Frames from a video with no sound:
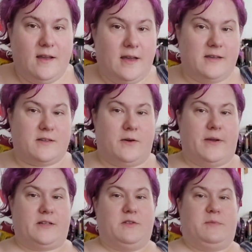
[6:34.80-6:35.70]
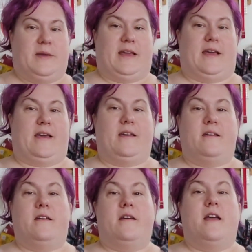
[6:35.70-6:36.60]
is going to be
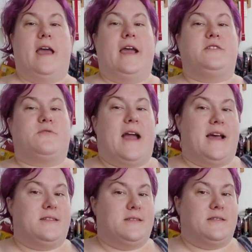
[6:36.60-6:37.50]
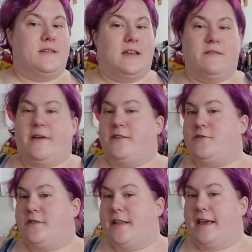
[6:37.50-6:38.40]
a dress
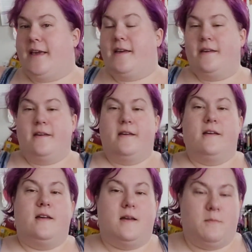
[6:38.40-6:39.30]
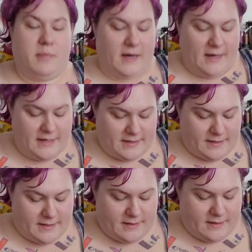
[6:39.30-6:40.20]
eventually,
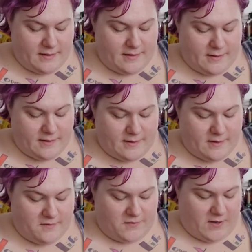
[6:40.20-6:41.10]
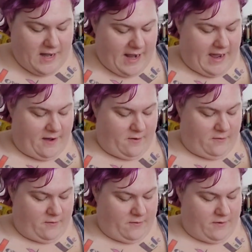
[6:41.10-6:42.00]
but for
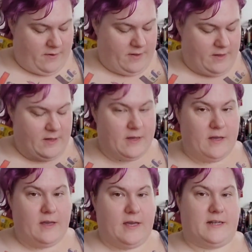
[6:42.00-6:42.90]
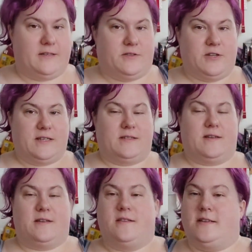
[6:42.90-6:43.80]
now, it is
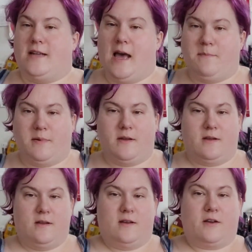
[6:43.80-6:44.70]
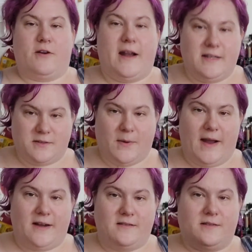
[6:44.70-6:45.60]
just the top granny
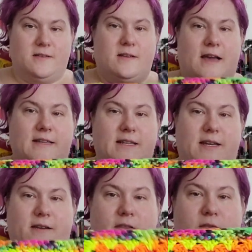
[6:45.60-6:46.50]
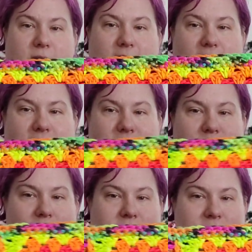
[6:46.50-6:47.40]
squares. I did 3 granny
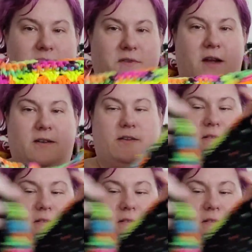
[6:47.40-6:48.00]
squares in the front